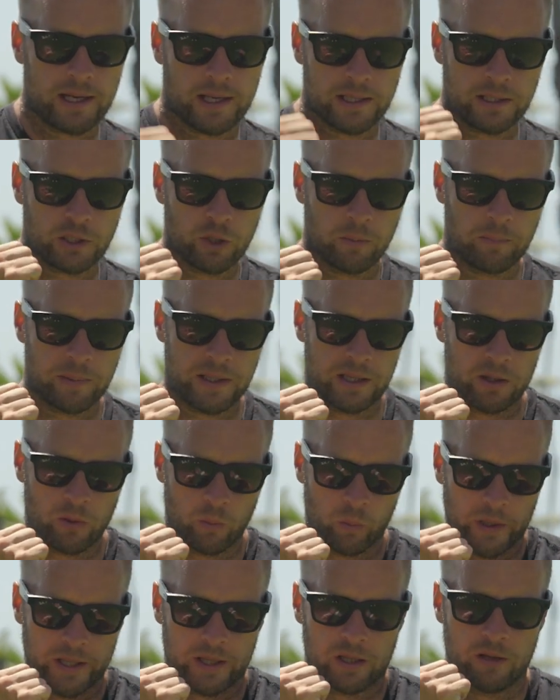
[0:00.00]
It should be in the
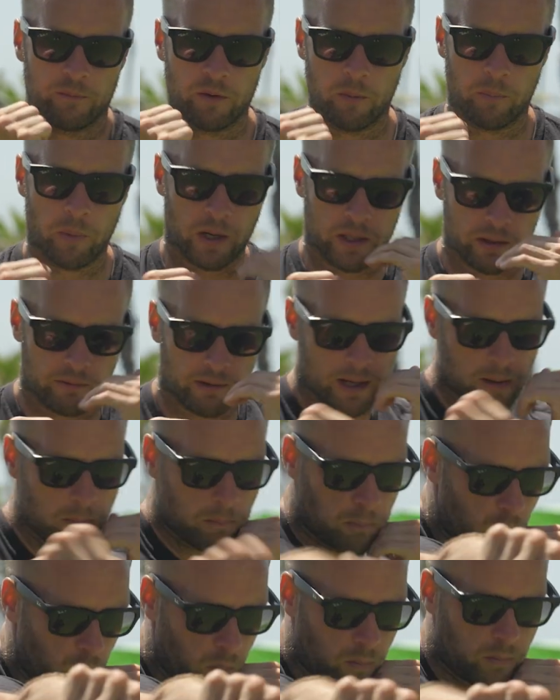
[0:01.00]
width of your body, right?
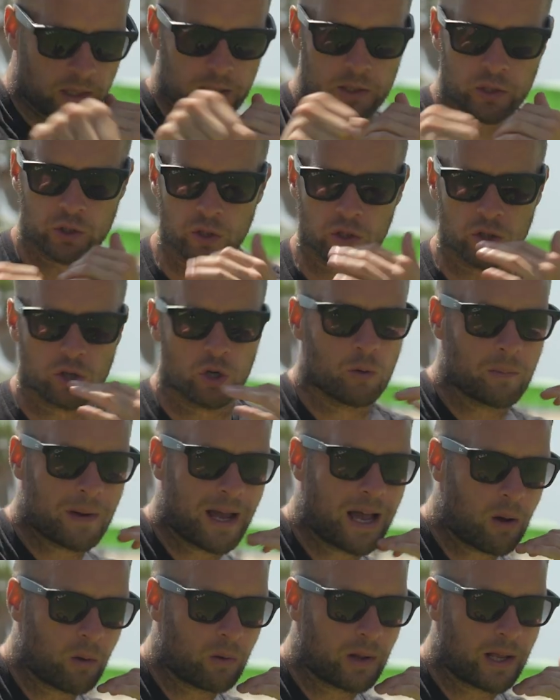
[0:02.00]
Boom, it shouldn't come
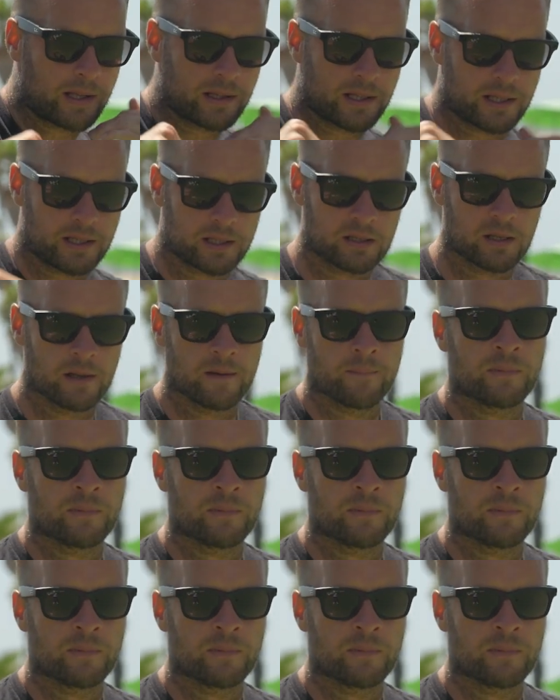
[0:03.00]
out like this.